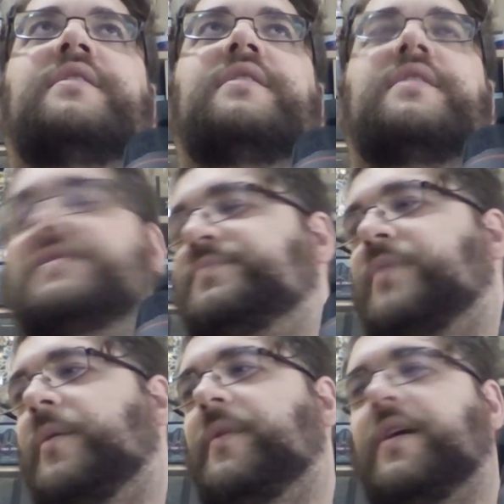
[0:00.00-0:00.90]
this is
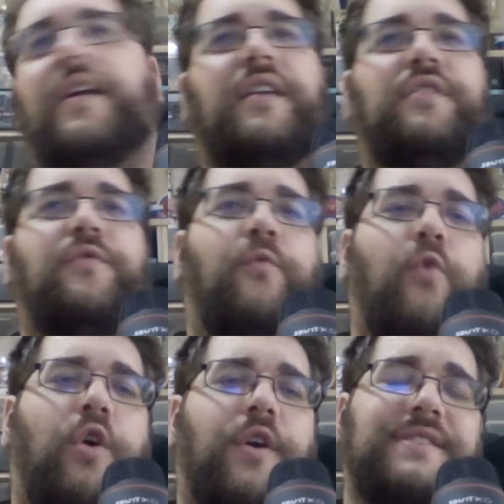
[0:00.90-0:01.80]
probably really the
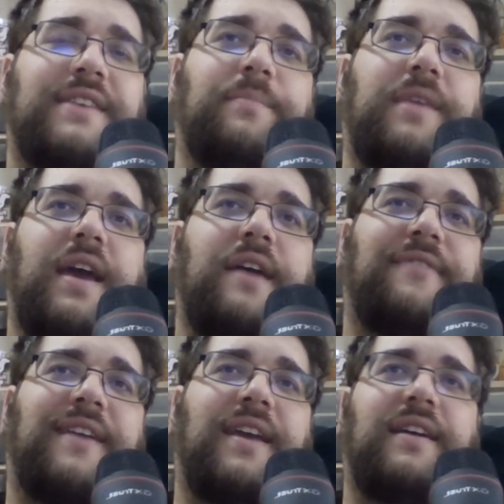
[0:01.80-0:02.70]
worst
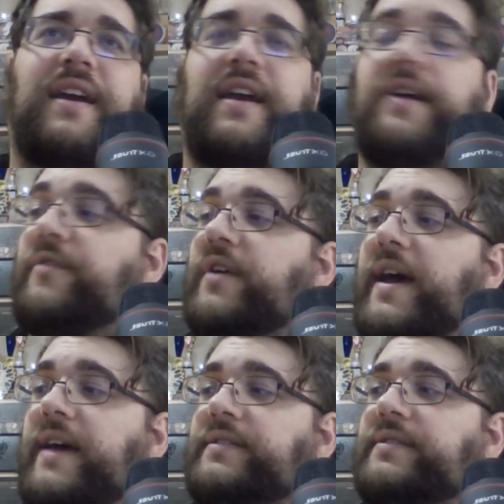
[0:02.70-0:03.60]
MDF kit I ever
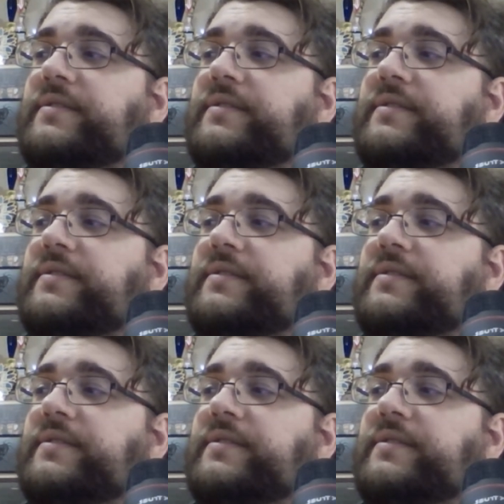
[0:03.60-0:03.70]
had.